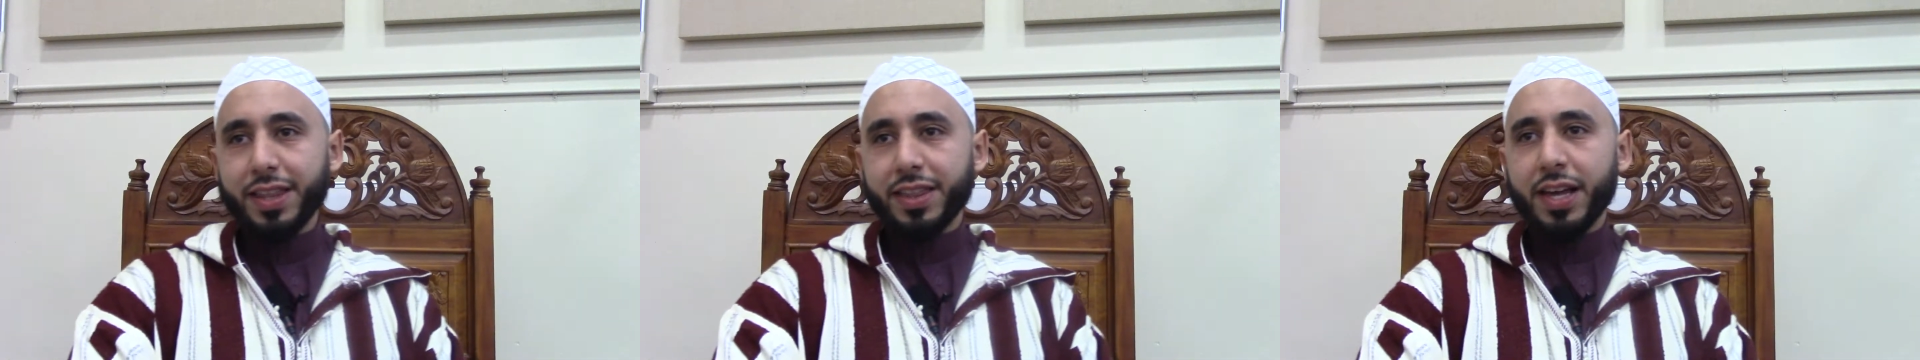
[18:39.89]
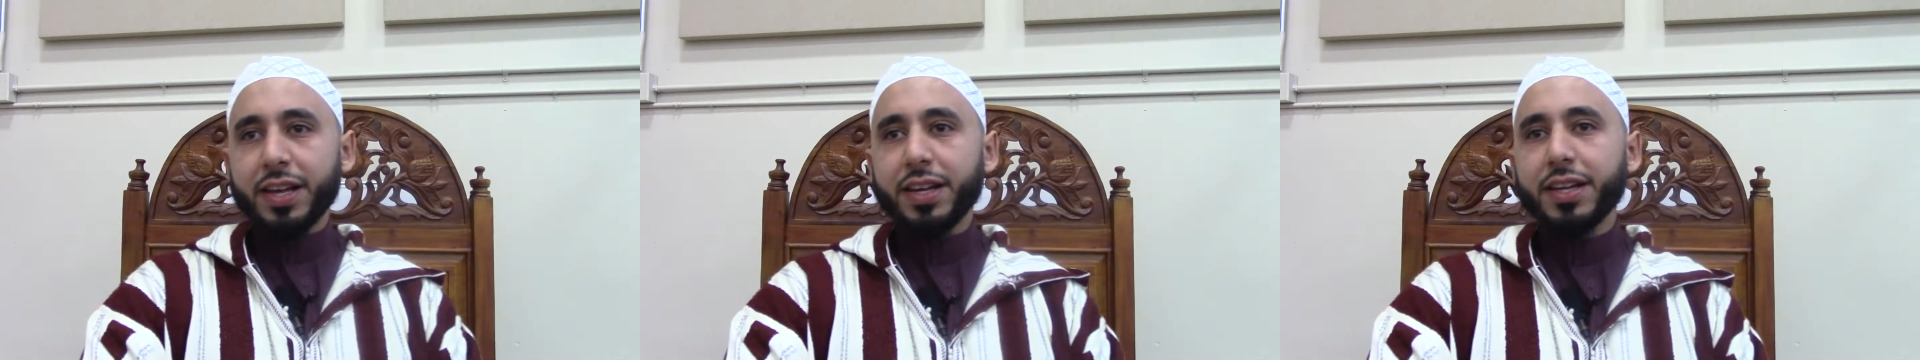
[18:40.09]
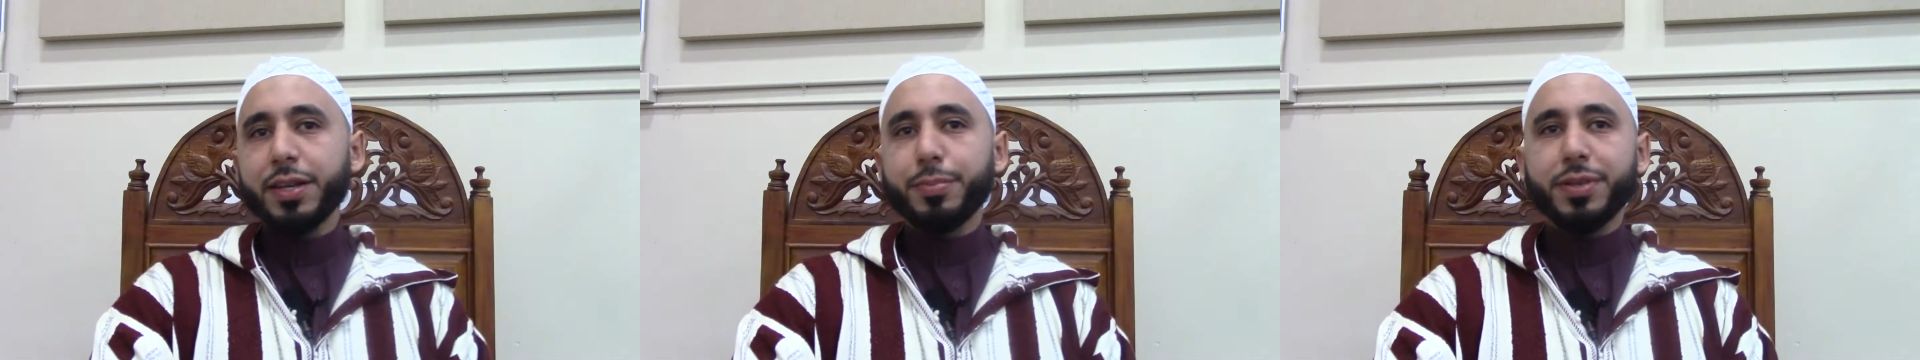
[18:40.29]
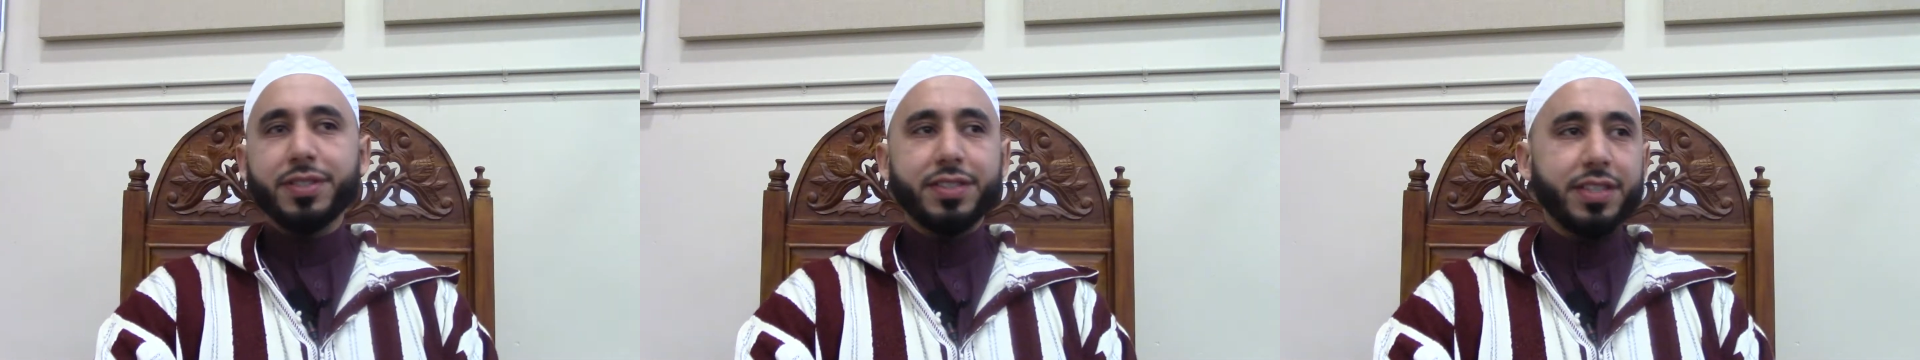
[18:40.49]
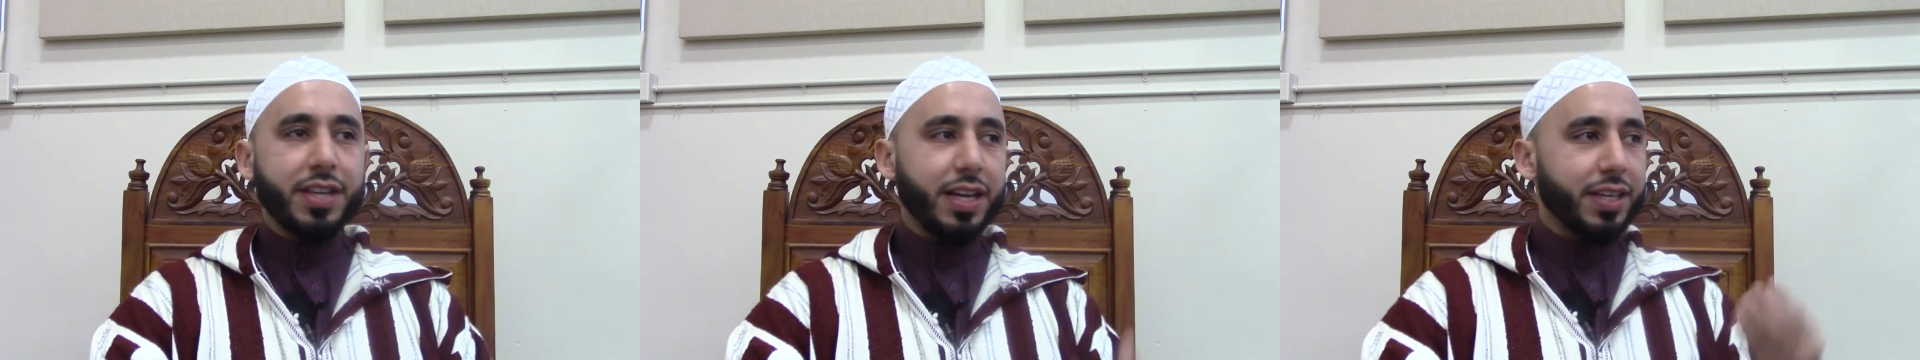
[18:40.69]
idhan li
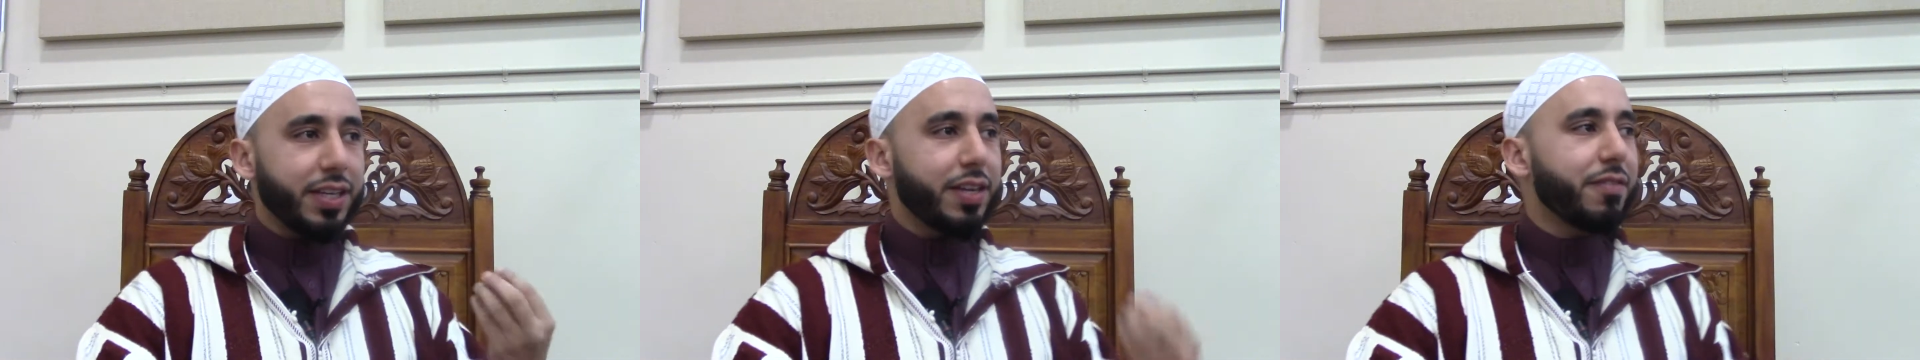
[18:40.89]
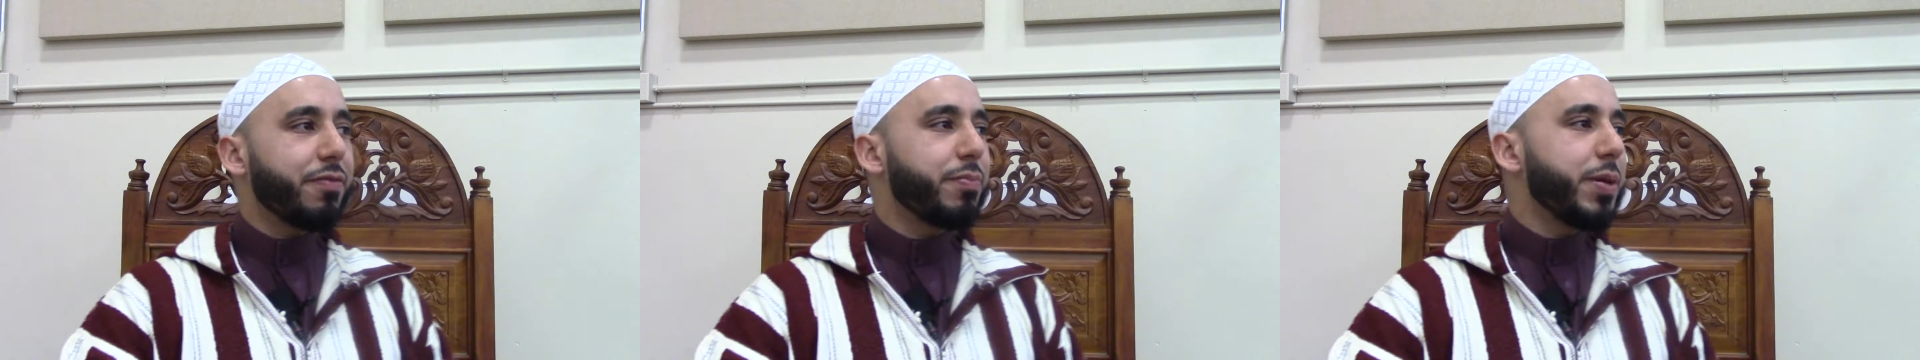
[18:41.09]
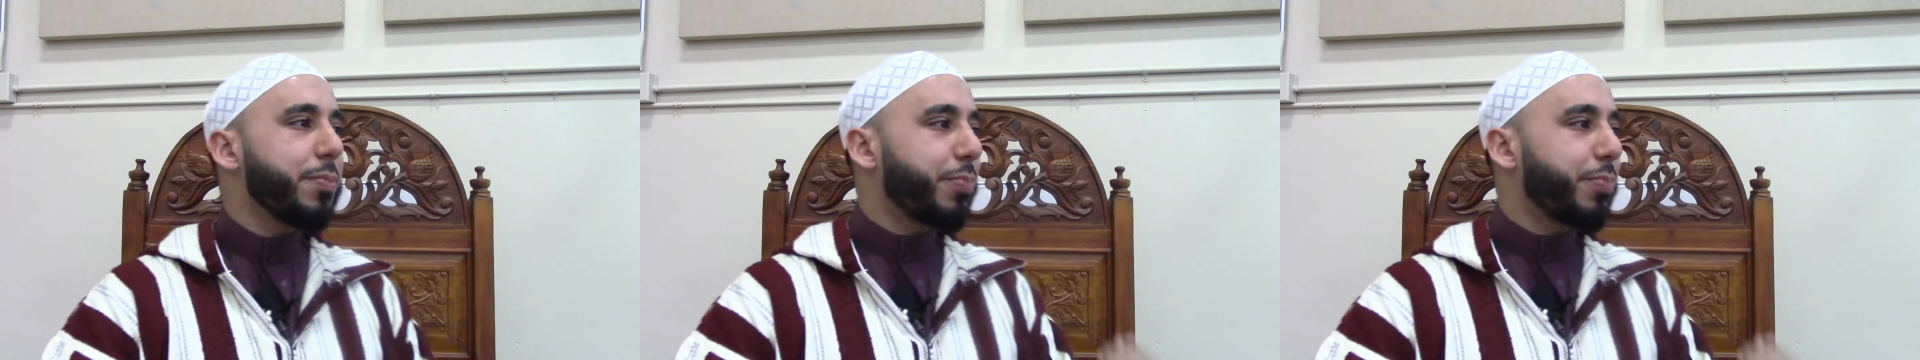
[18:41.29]
bizzina, give me